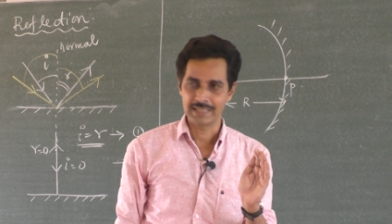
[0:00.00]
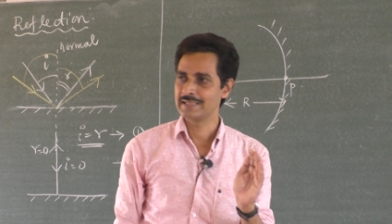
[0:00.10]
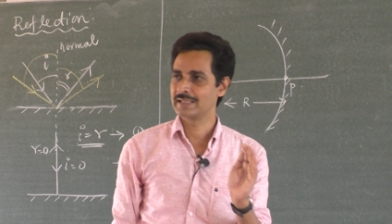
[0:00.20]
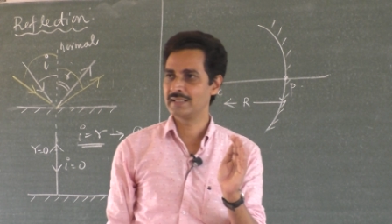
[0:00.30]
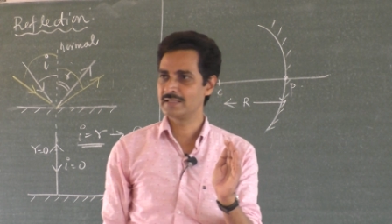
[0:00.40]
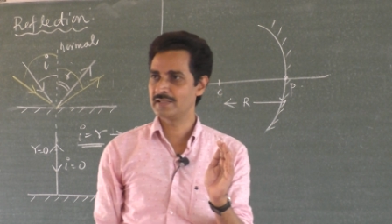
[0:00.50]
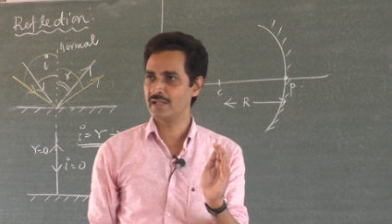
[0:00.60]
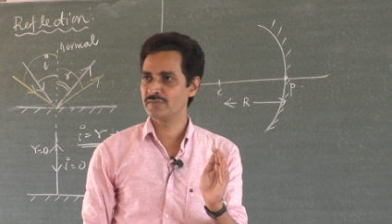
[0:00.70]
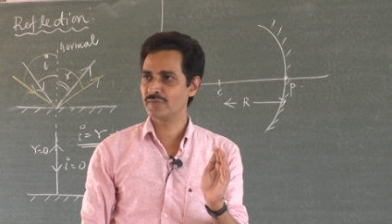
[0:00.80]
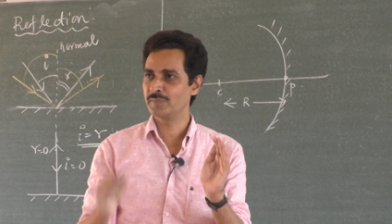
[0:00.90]
is the
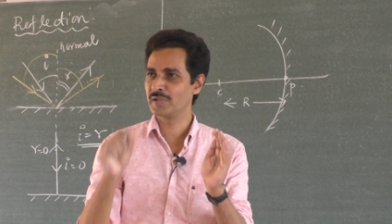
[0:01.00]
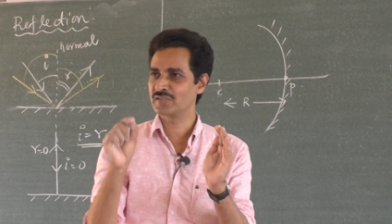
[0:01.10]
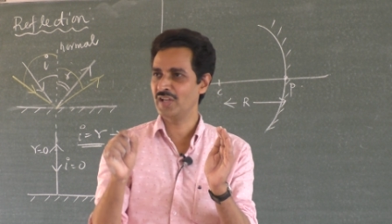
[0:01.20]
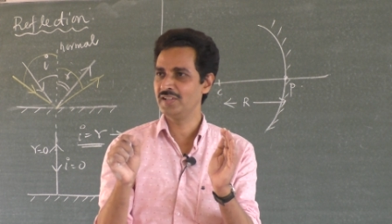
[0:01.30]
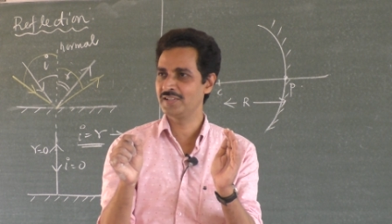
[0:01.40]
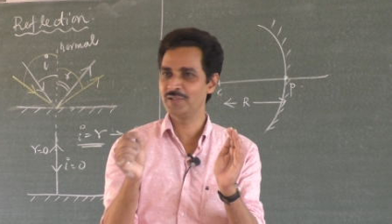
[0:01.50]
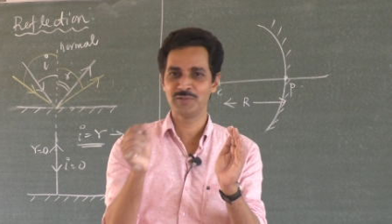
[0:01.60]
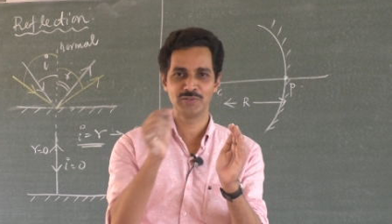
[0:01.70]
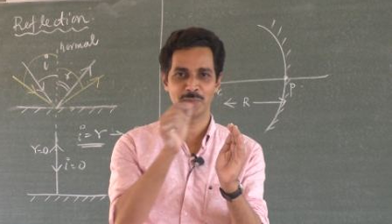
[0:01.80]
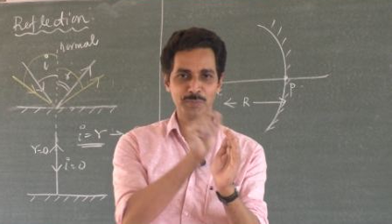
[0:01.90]
distance from the center
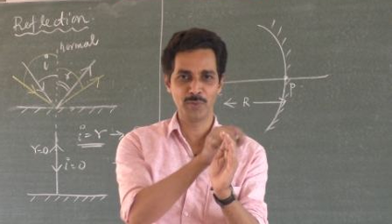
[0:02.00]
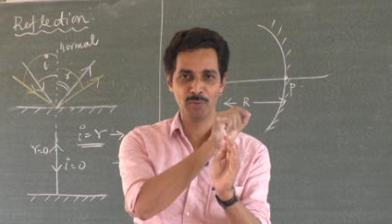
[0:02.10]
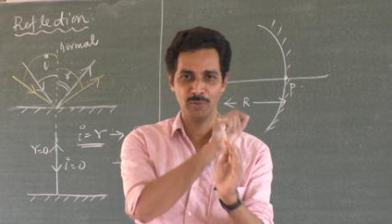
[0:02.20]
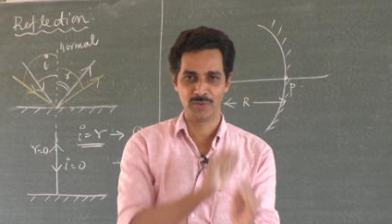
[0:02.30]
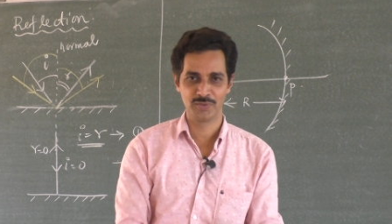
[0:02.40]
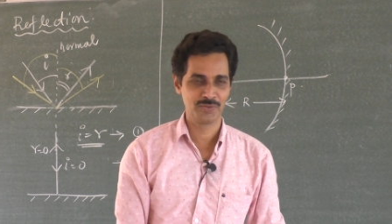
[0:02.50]
to the pole